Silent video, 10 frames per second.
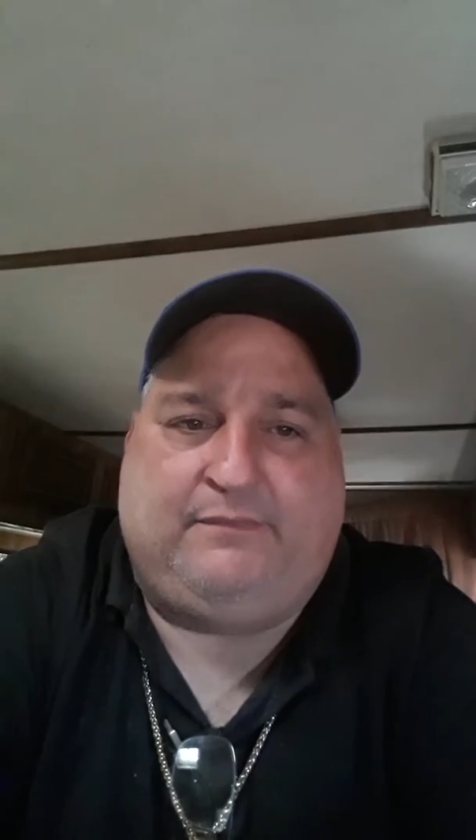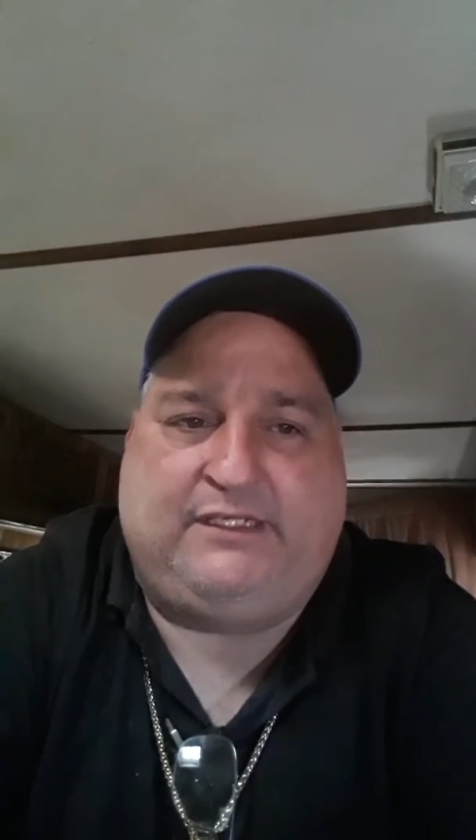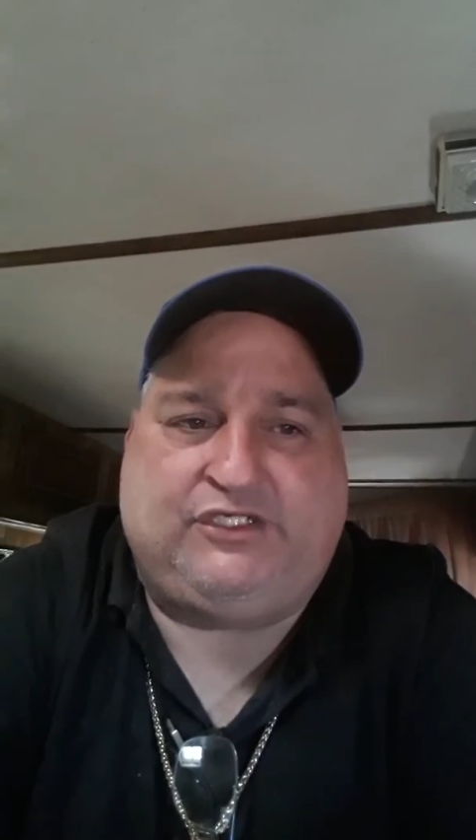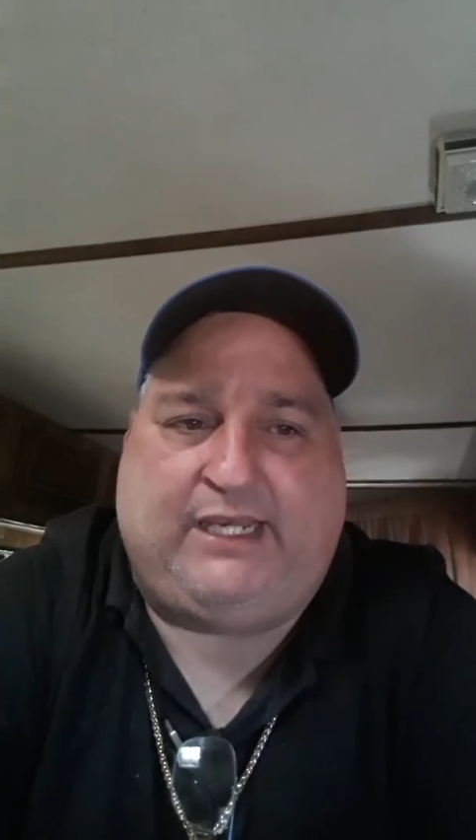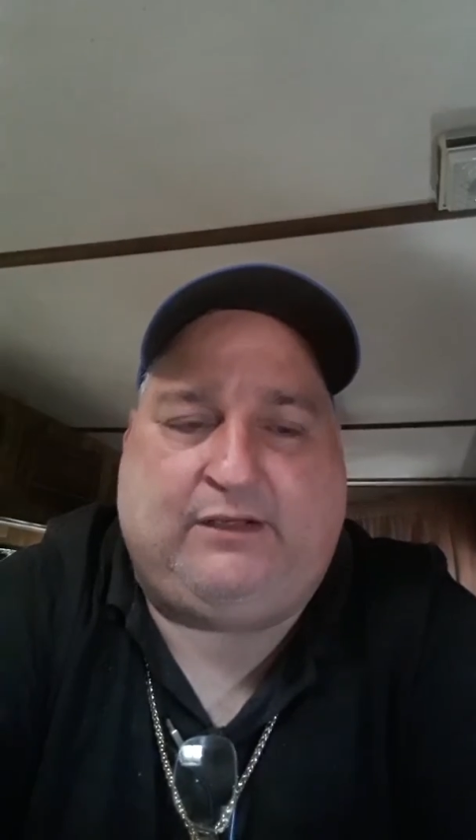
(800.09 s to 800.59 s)

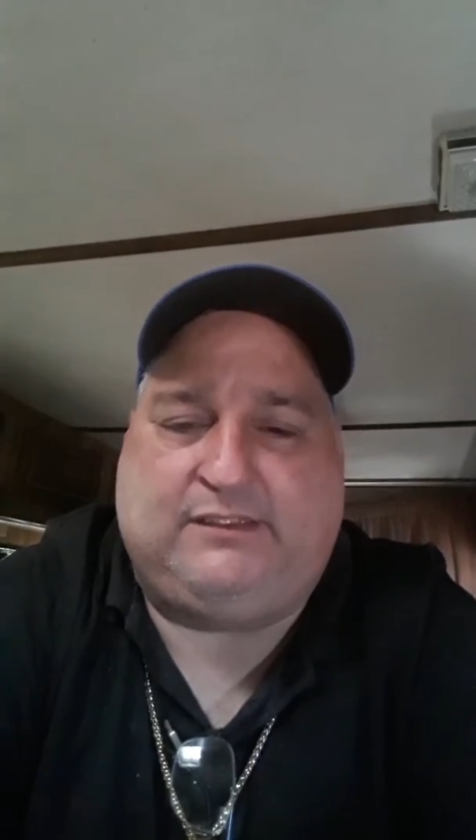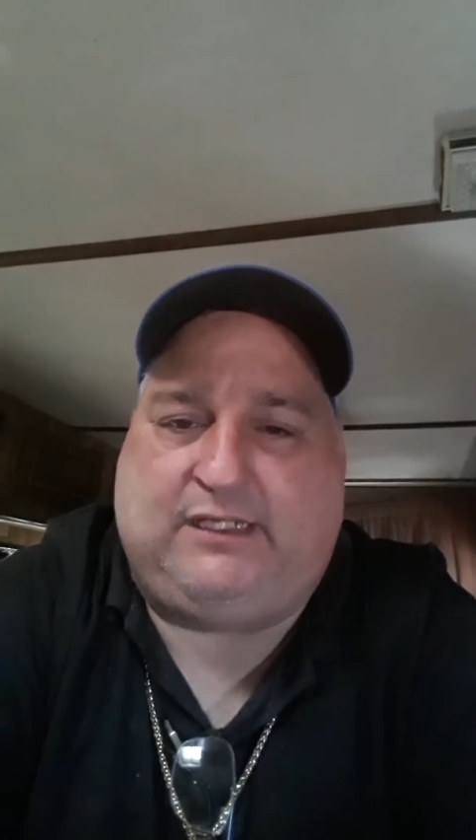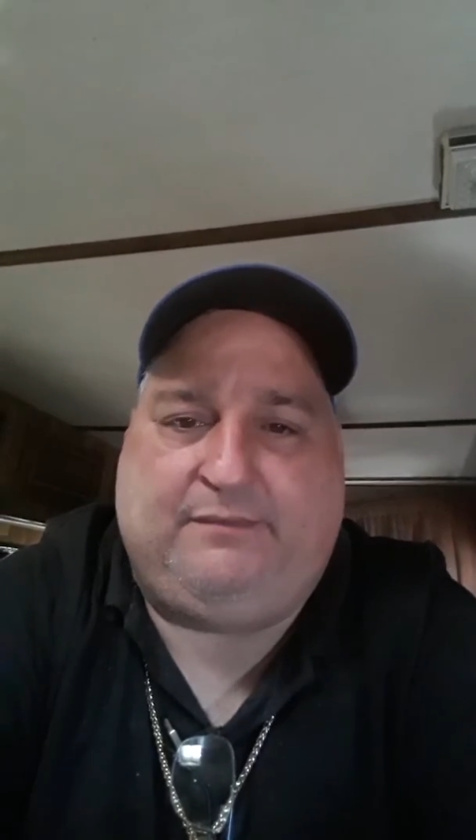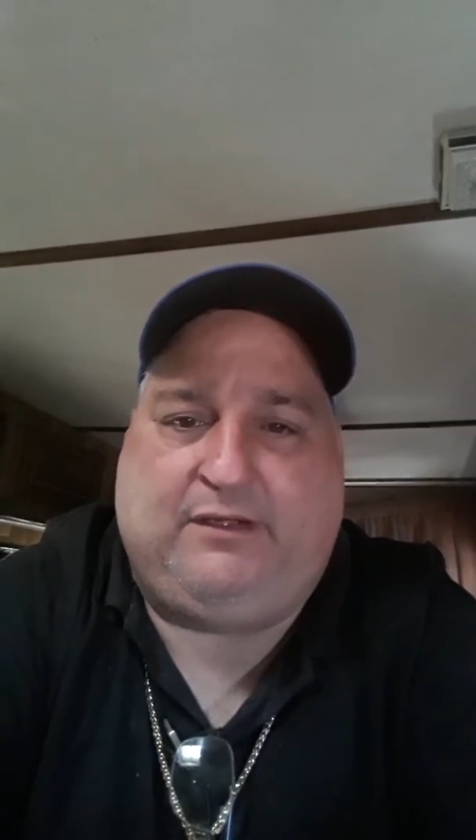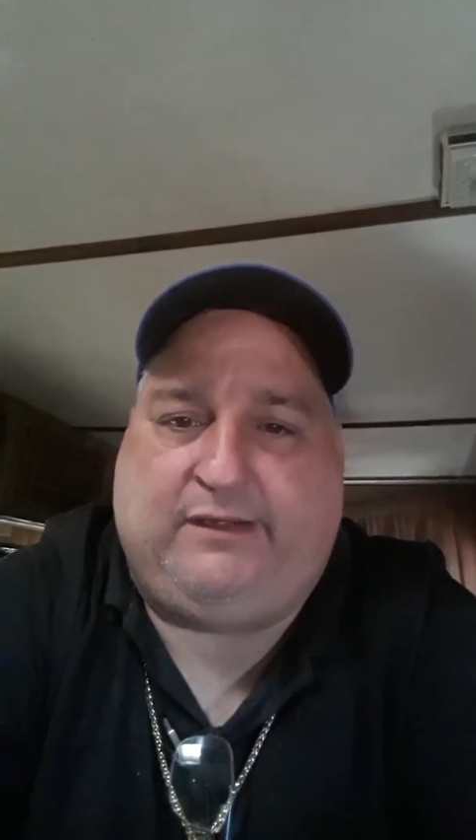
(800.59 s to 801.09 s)
this channel is
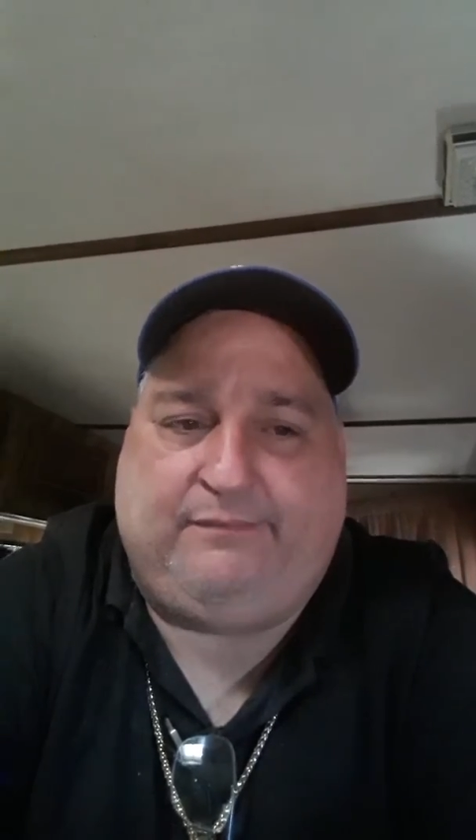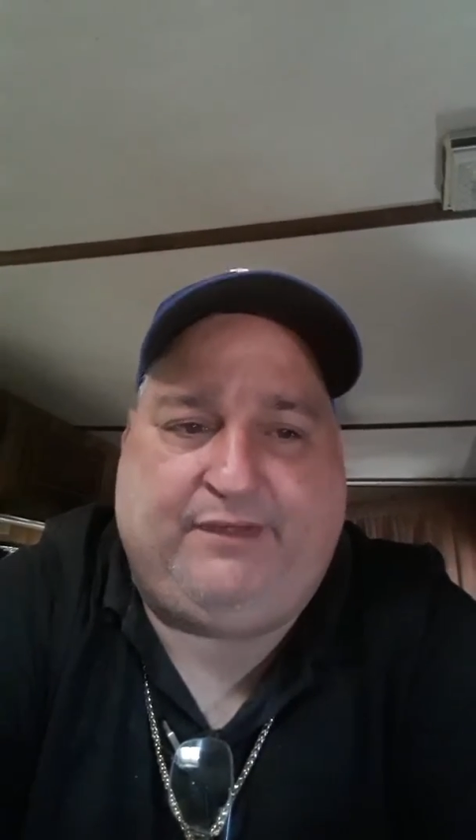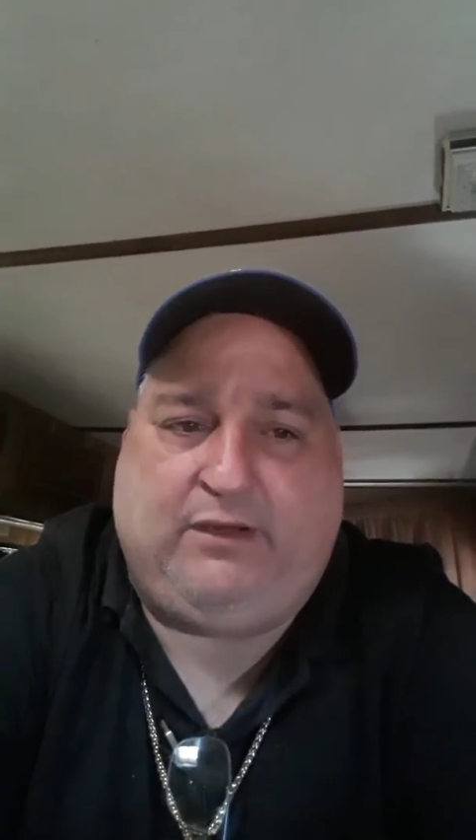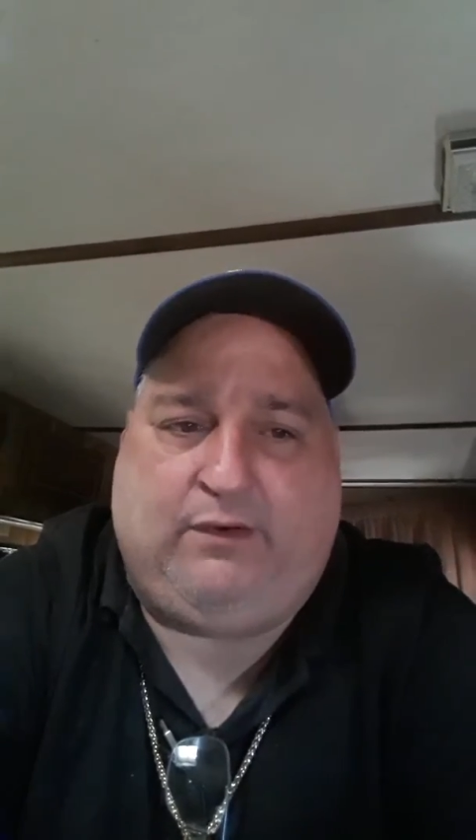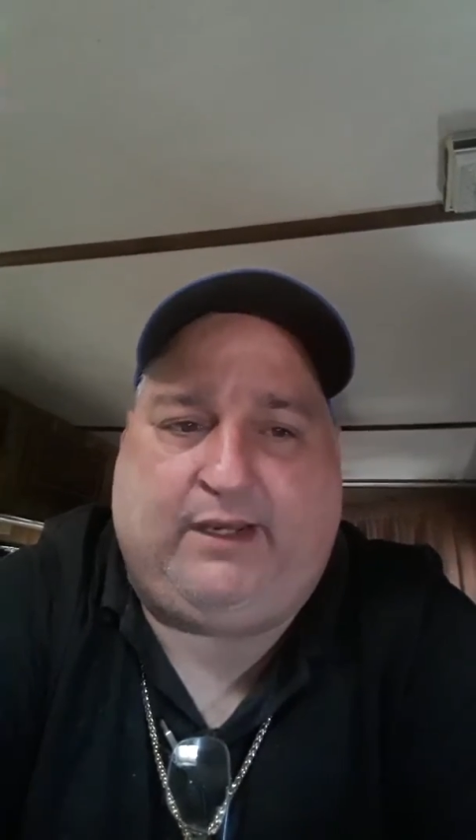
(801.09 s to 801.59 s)
going to
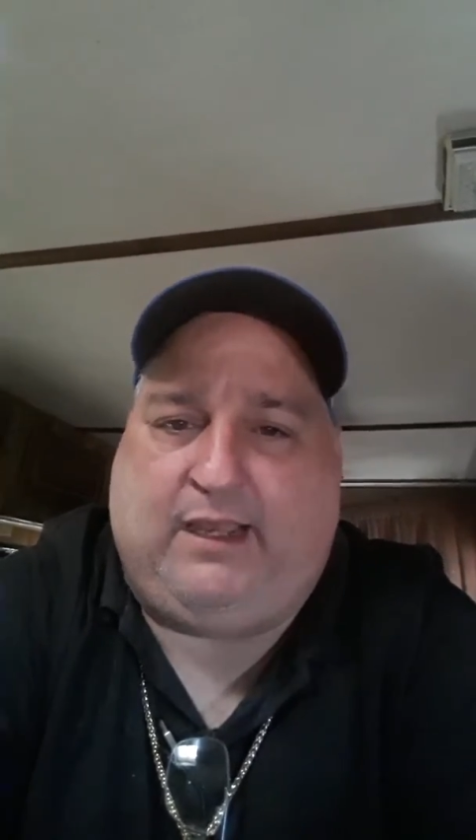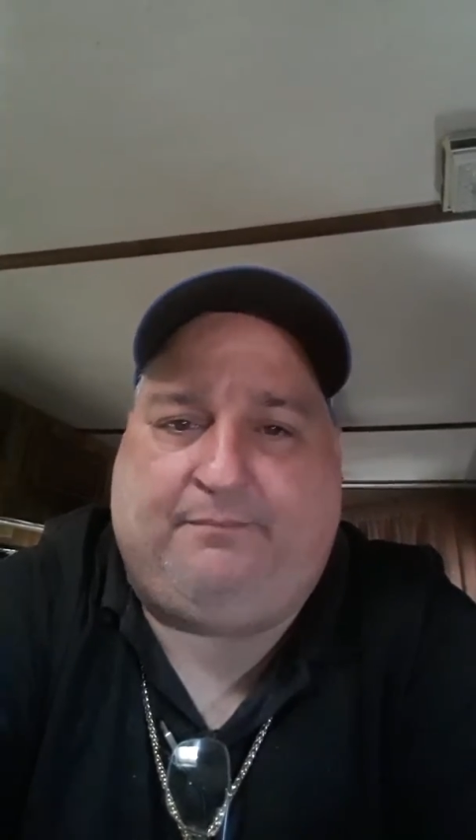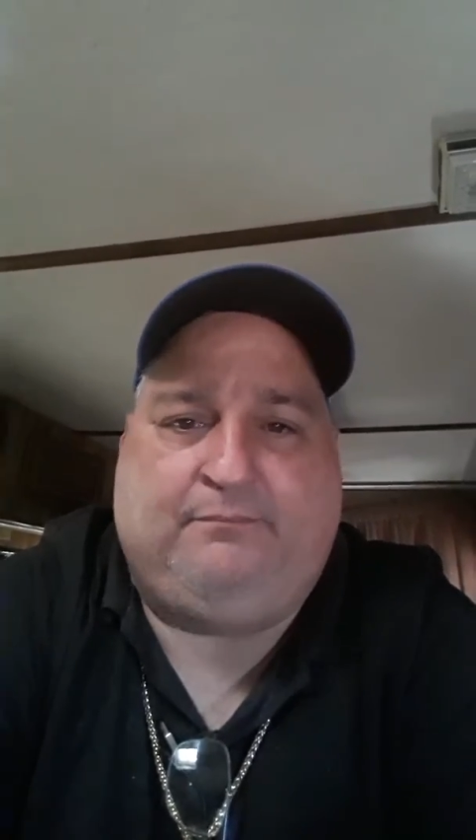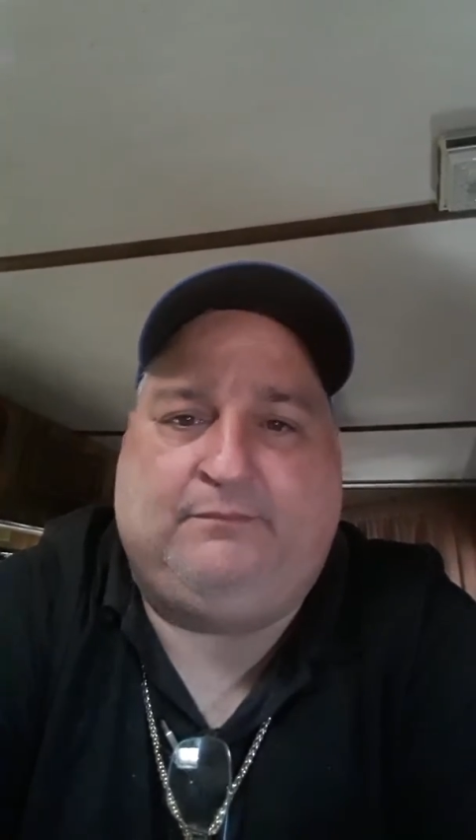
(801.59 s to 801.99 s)
be going up,